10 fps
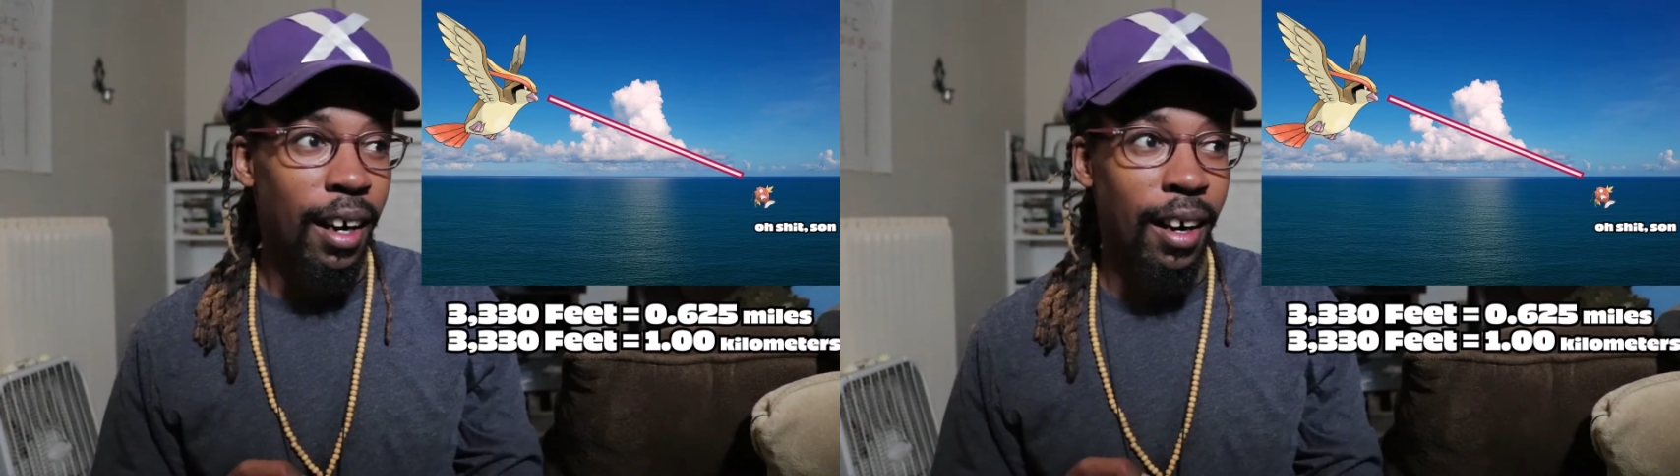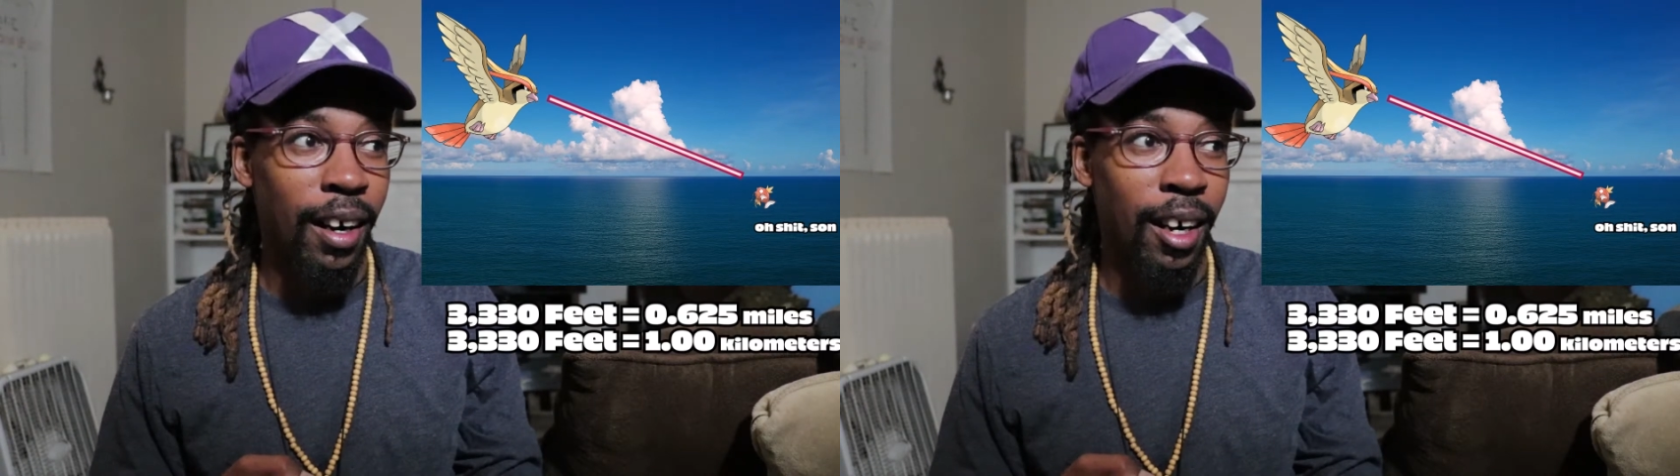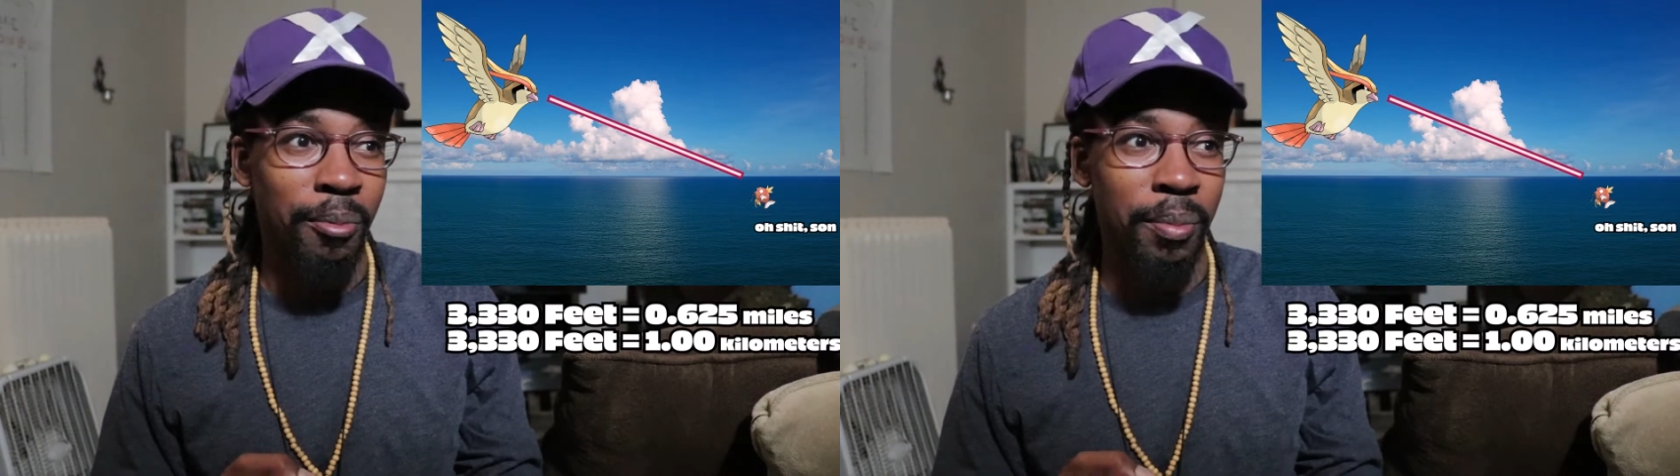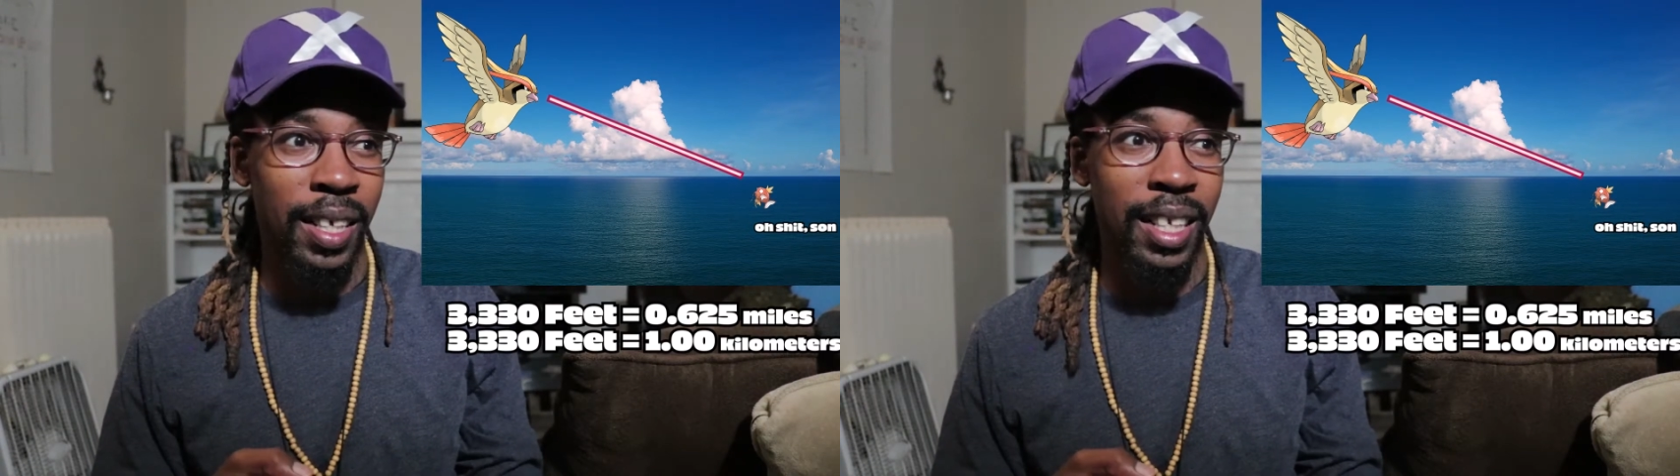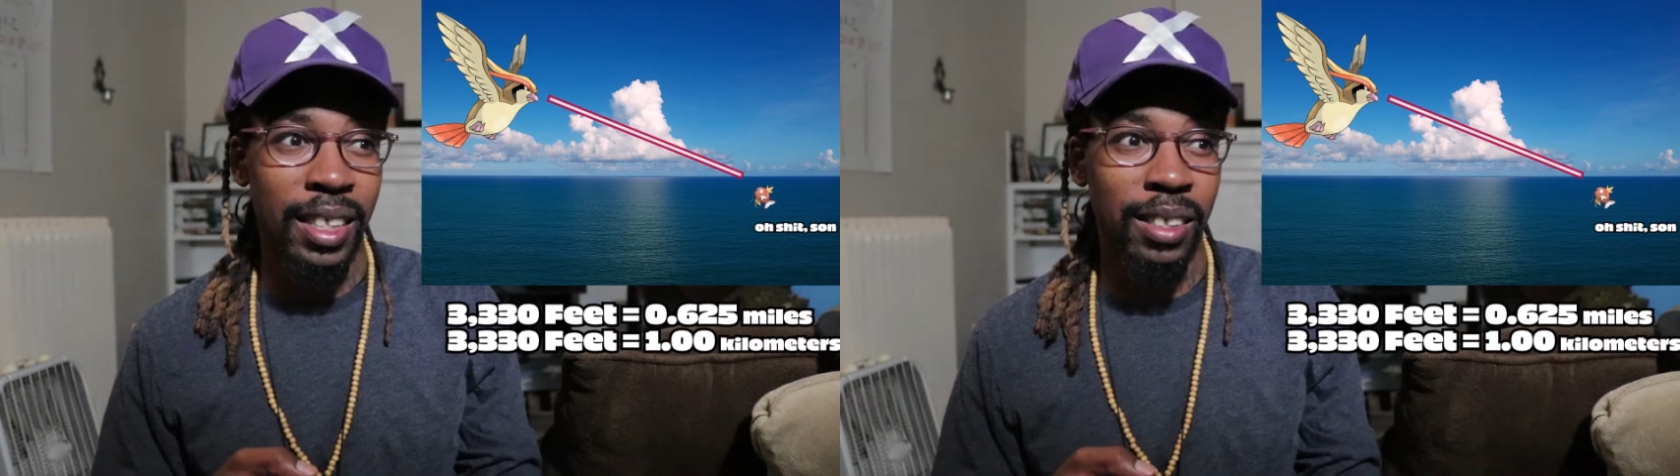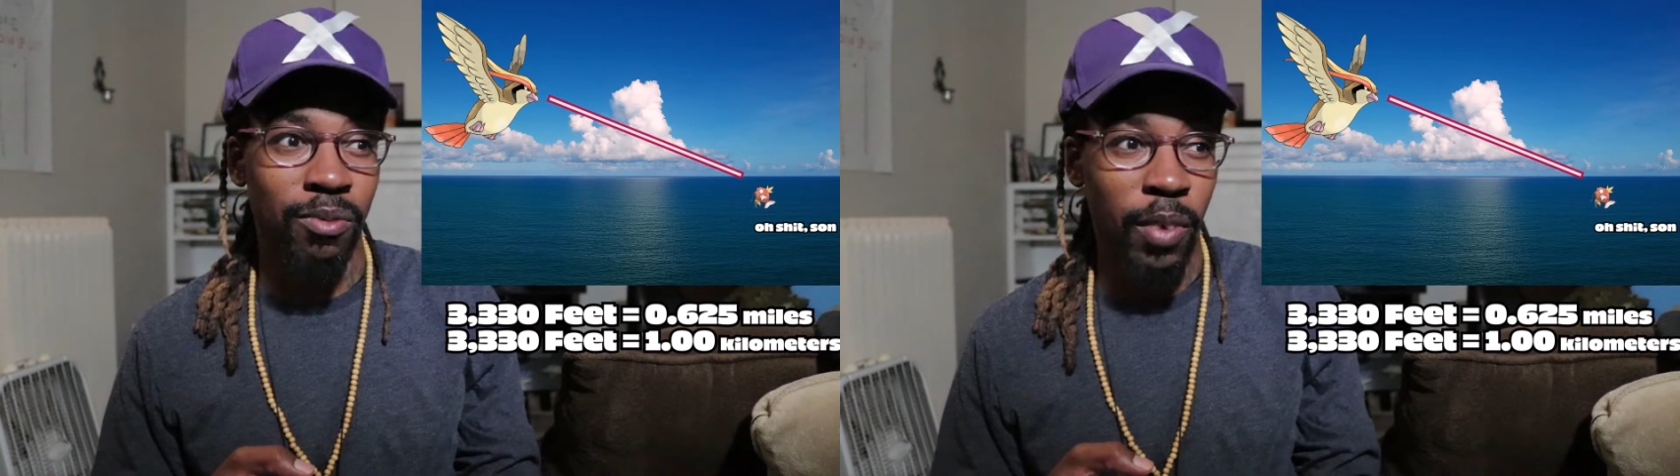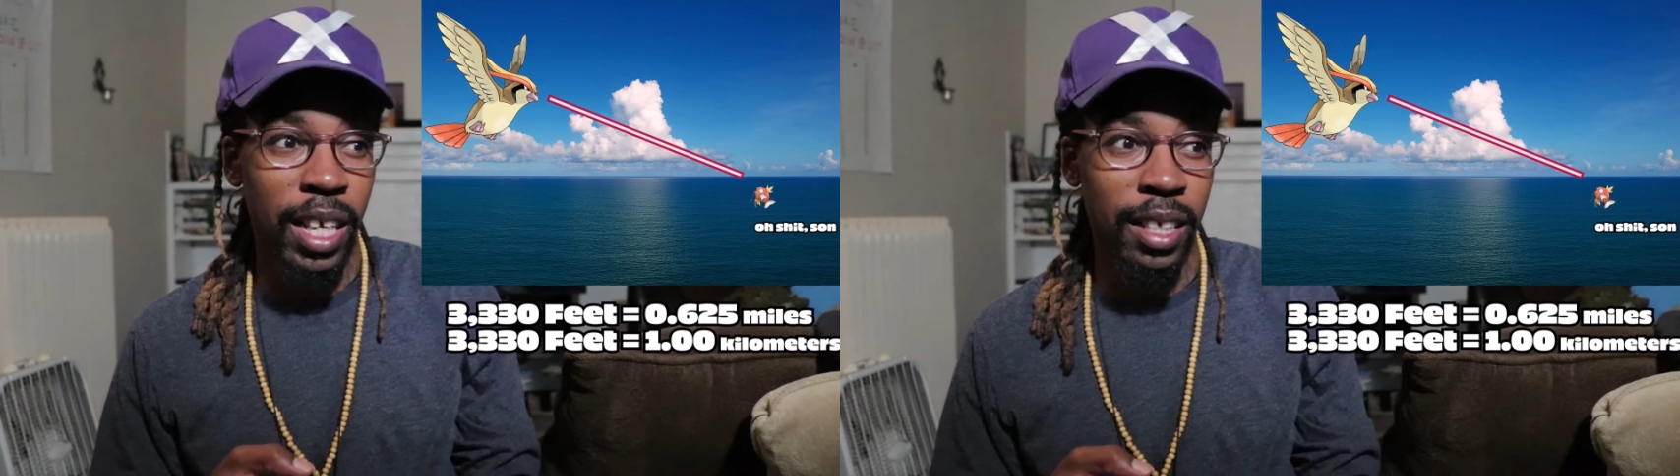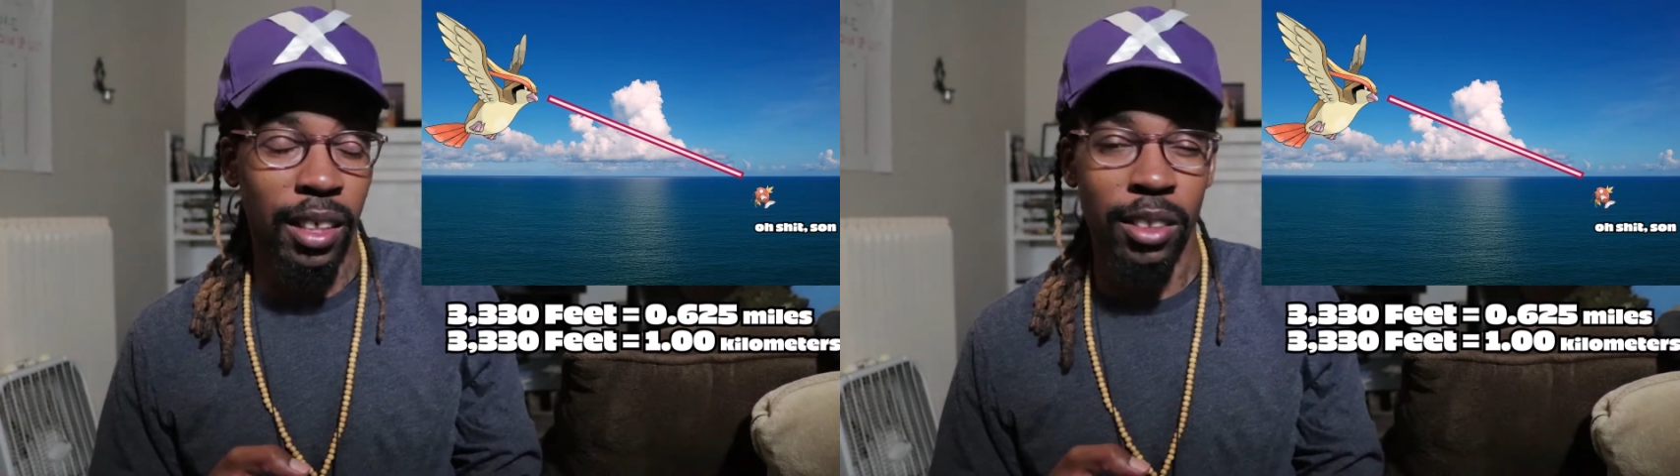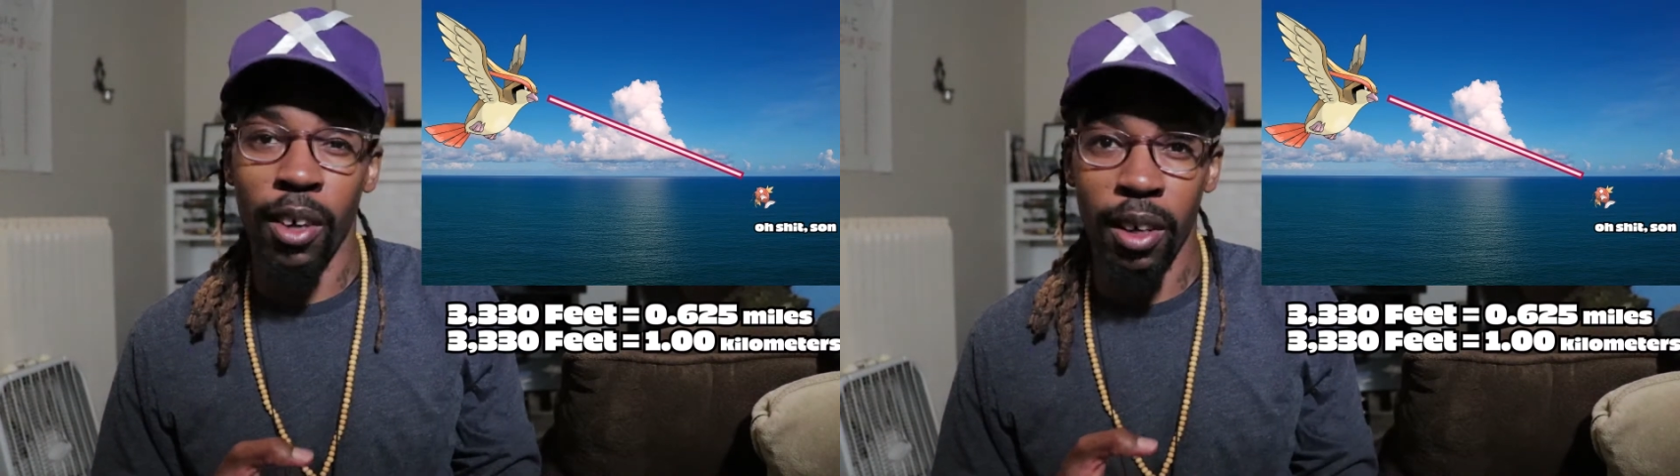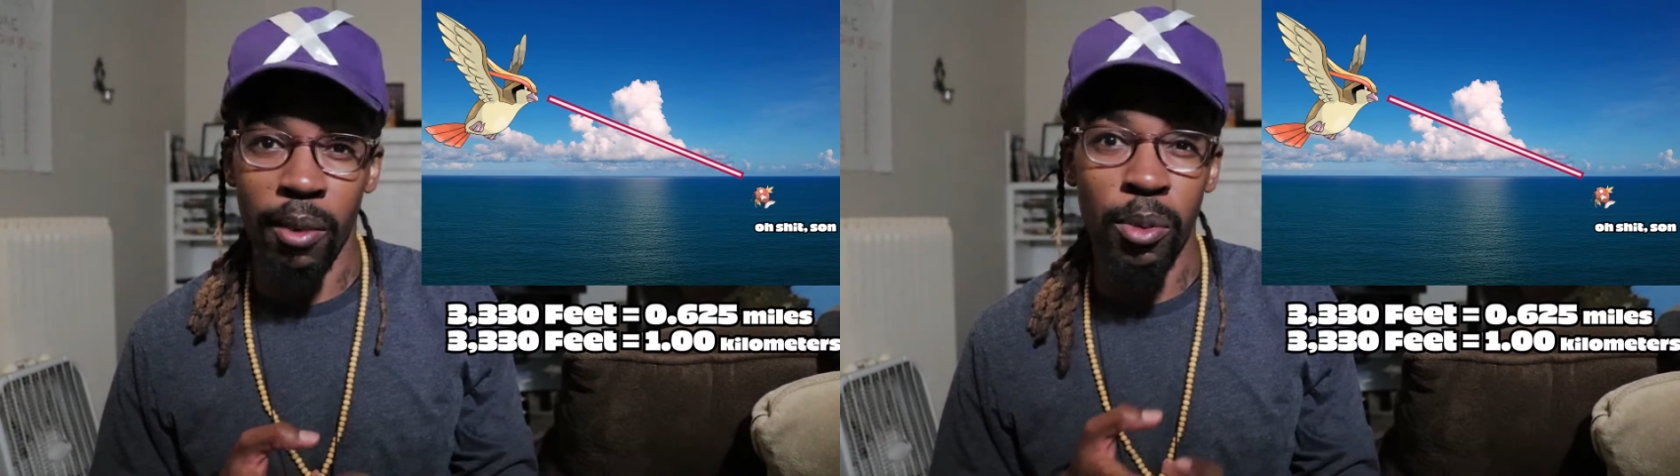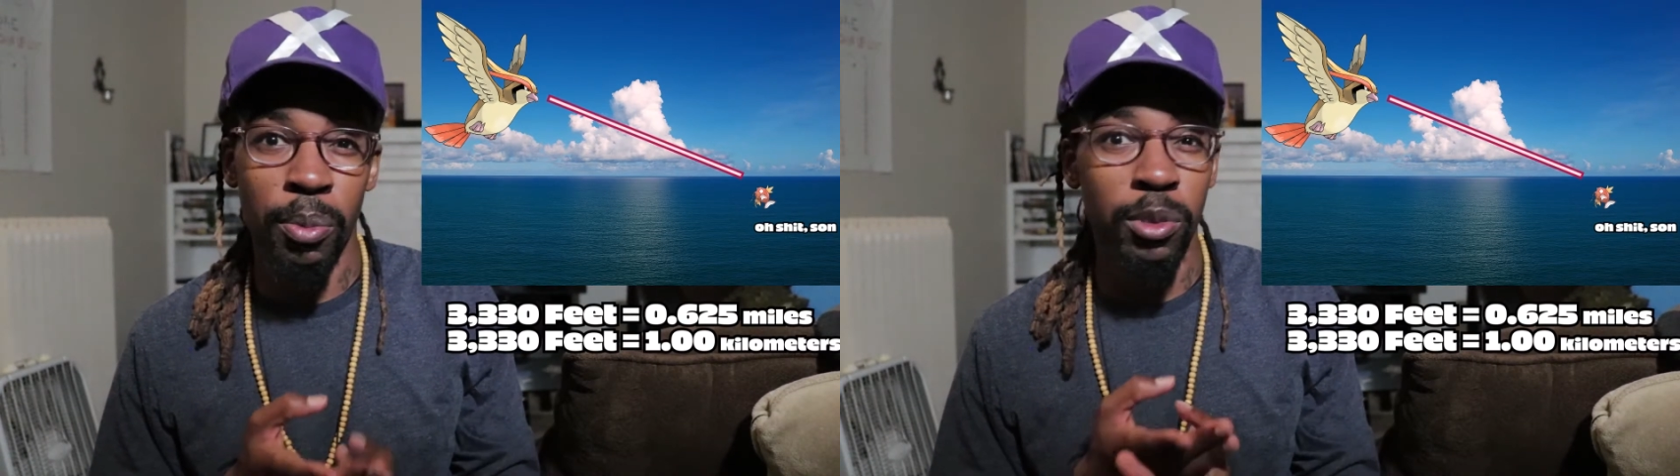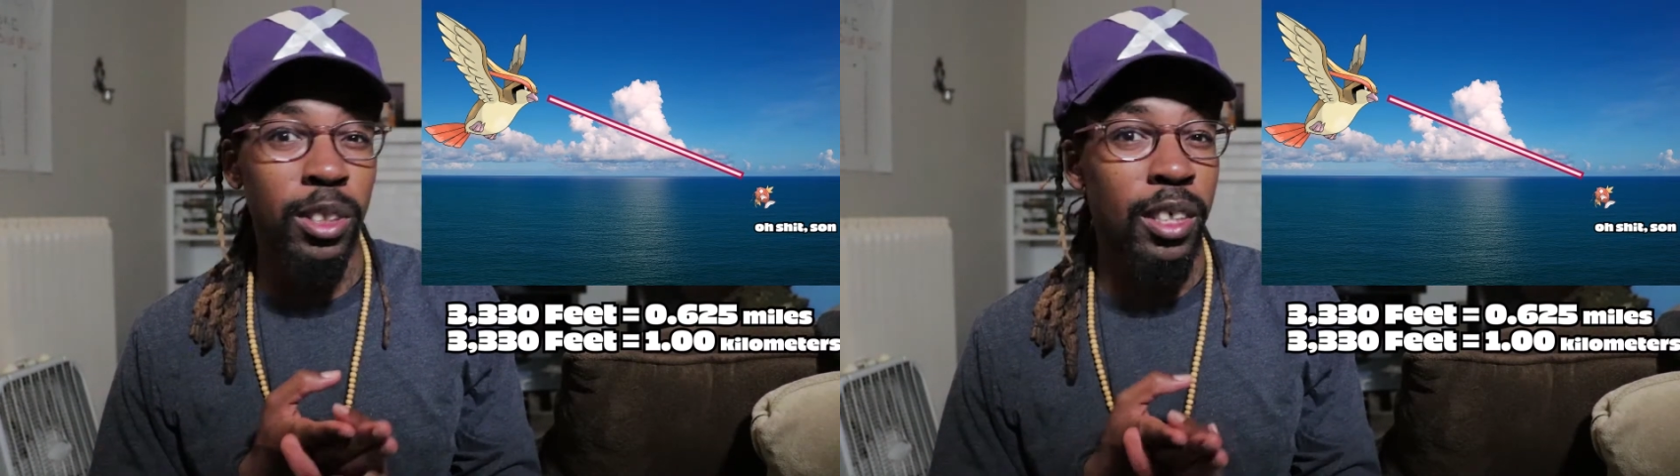And its wings are strong enough to produce